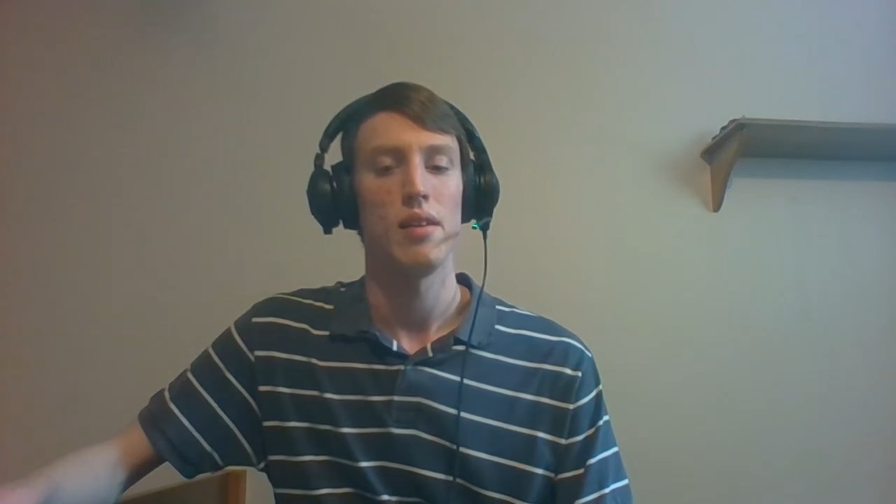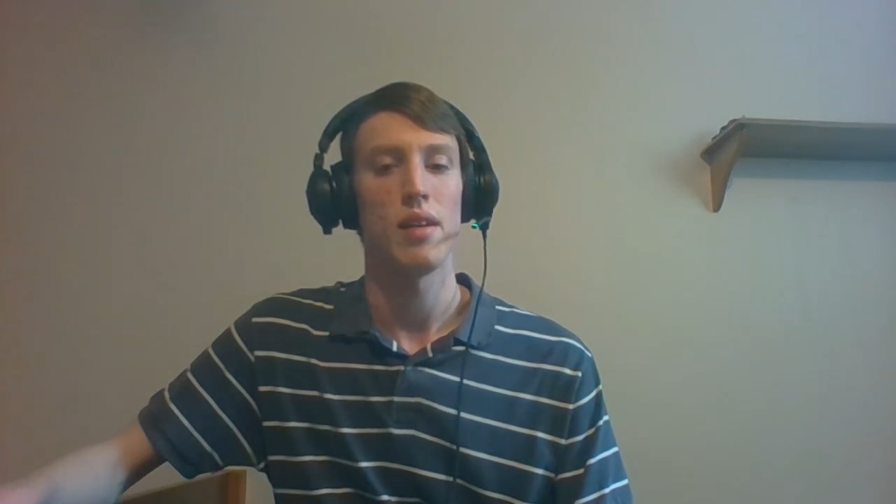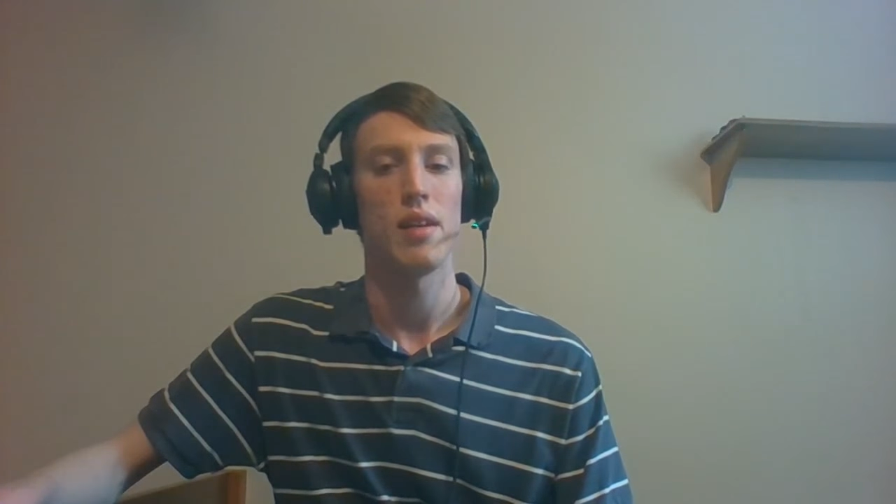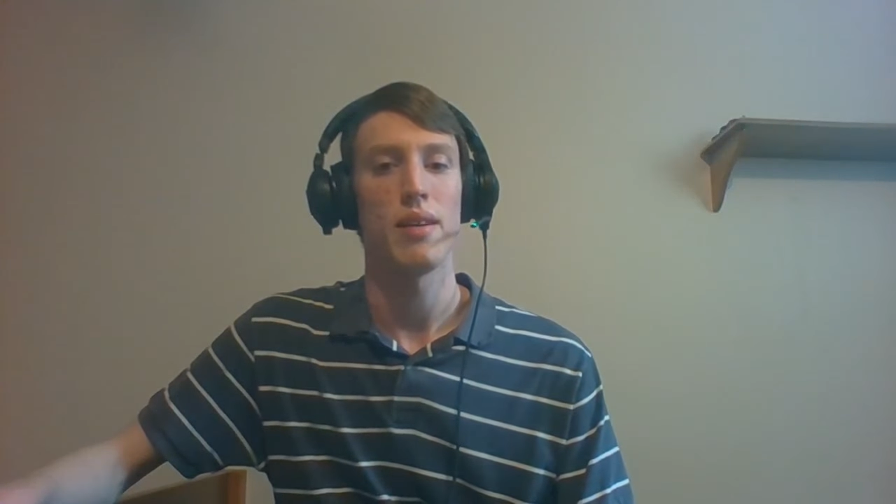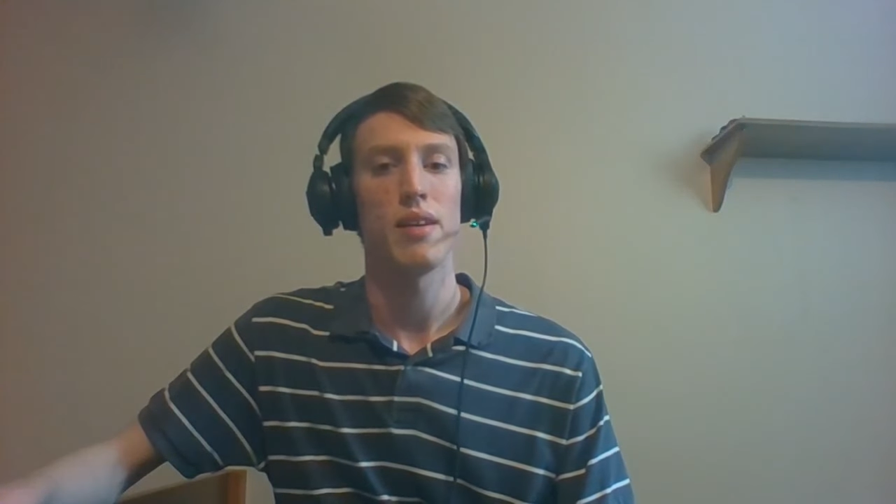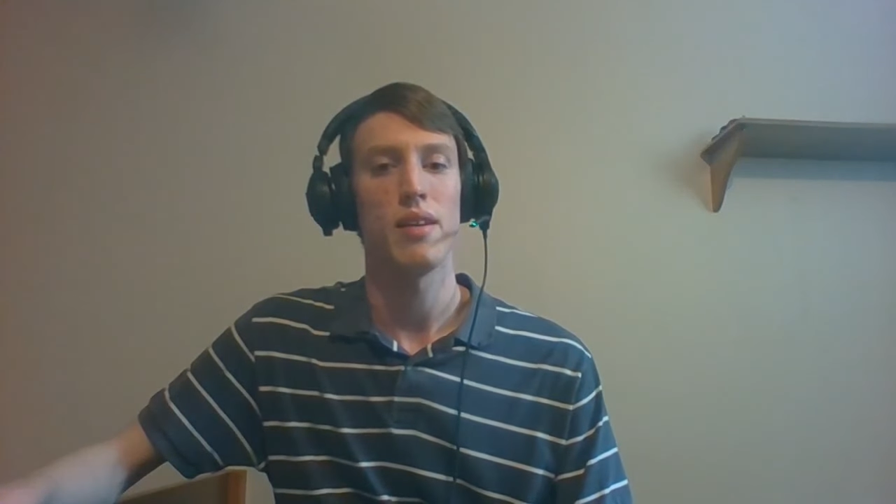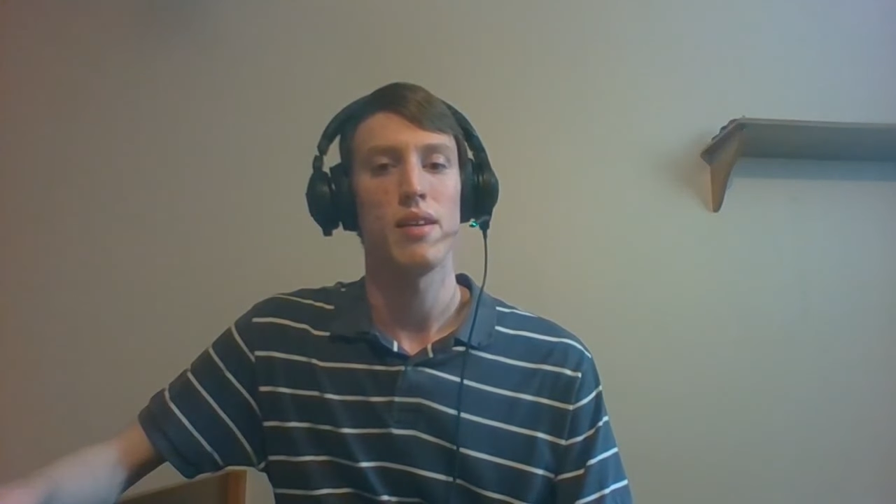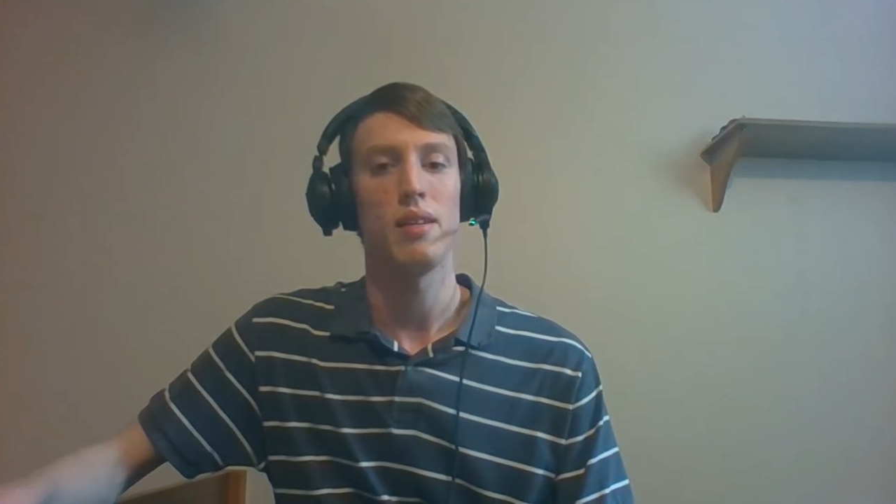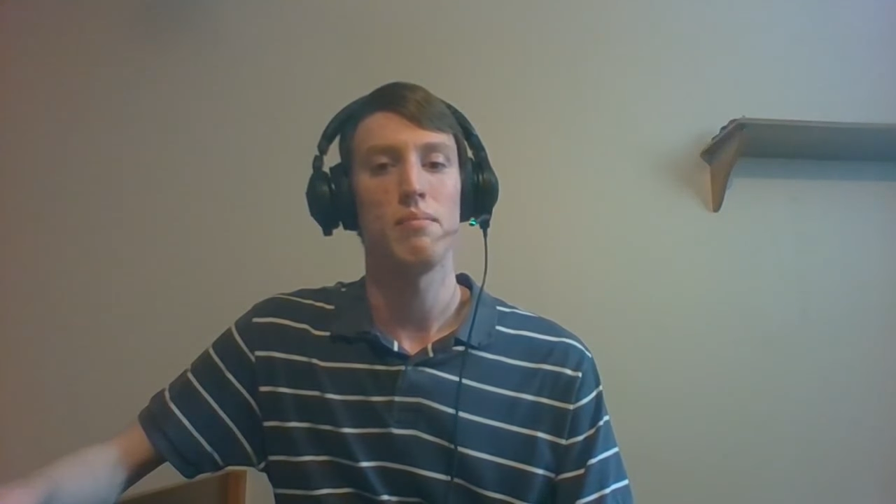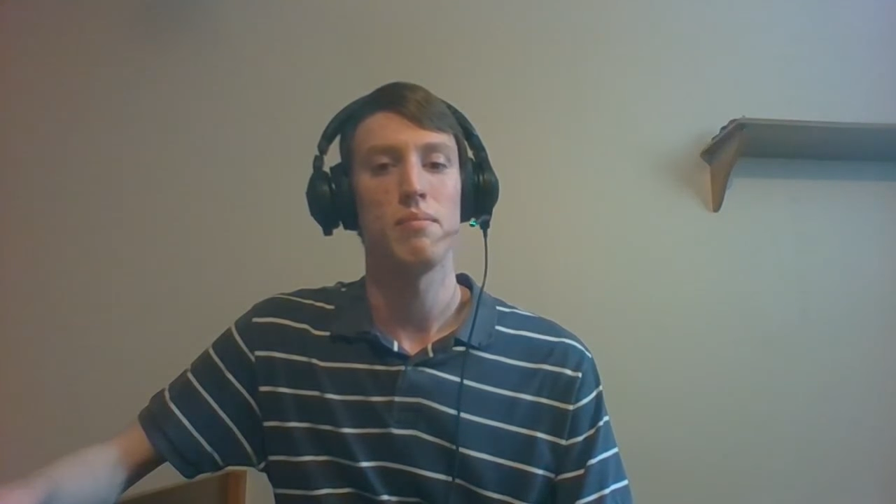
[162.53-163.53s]
Anyway,
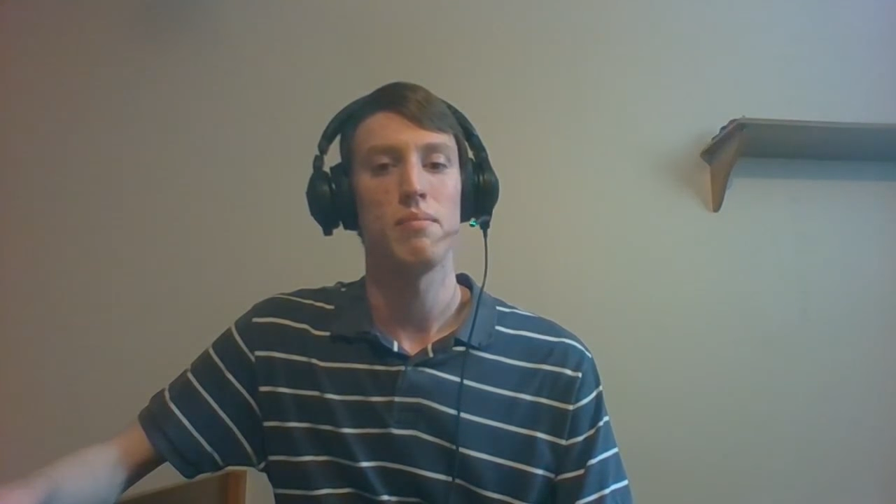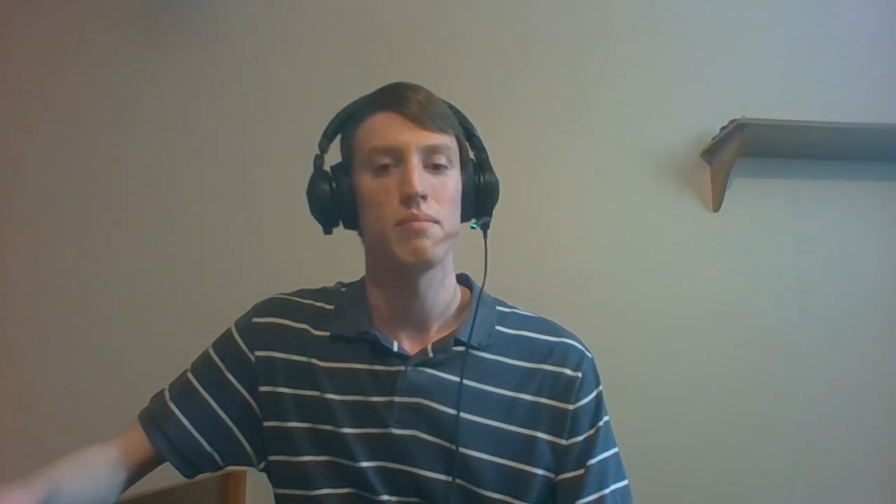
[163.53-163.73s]
we'll